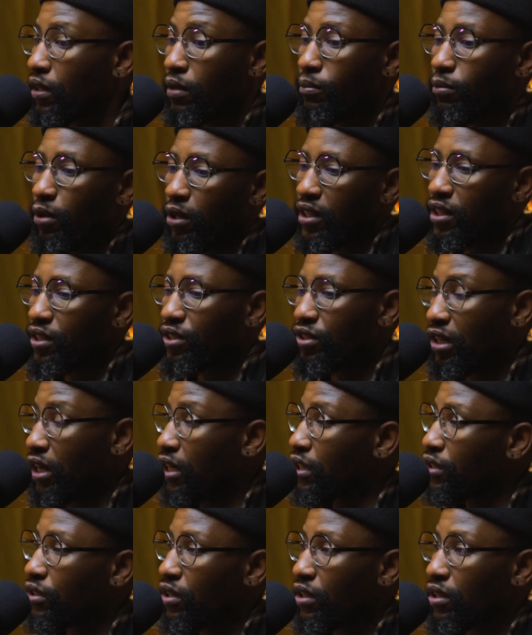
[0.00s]
bodies
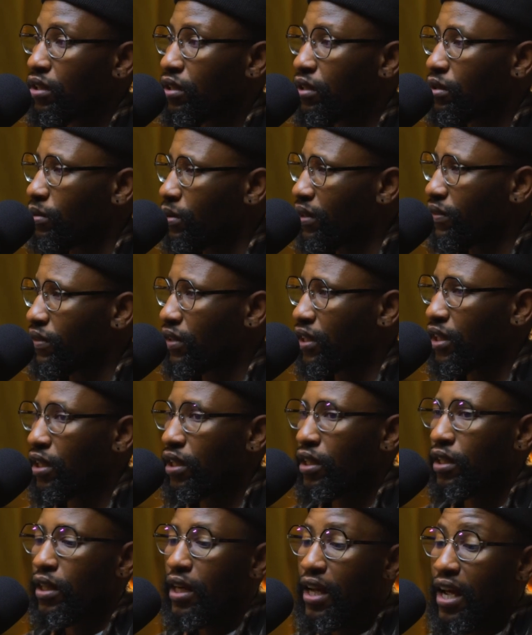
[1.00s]
changing because we have a
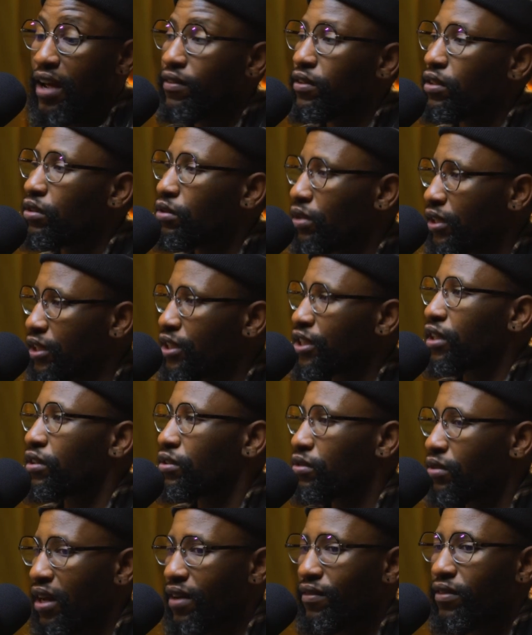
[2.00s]
kid, having to
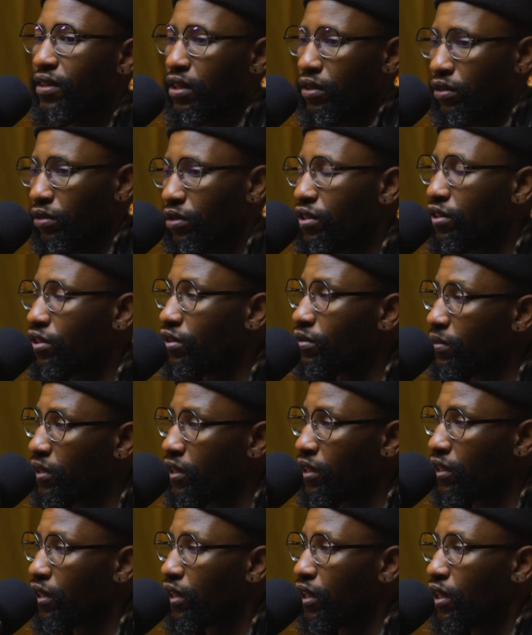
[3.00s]
adjust to having a third
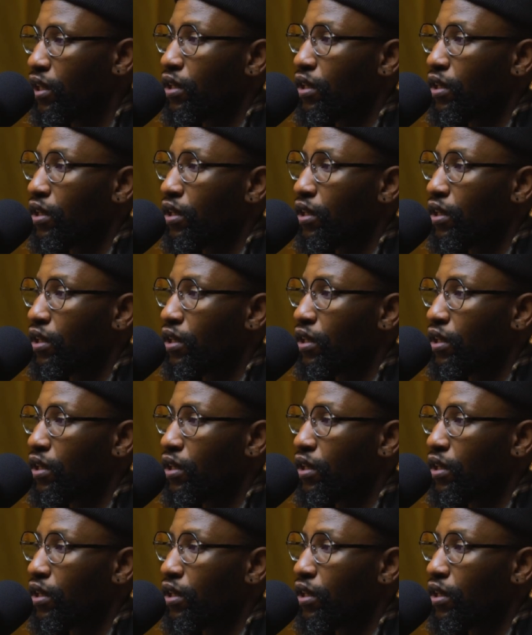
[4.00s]
human.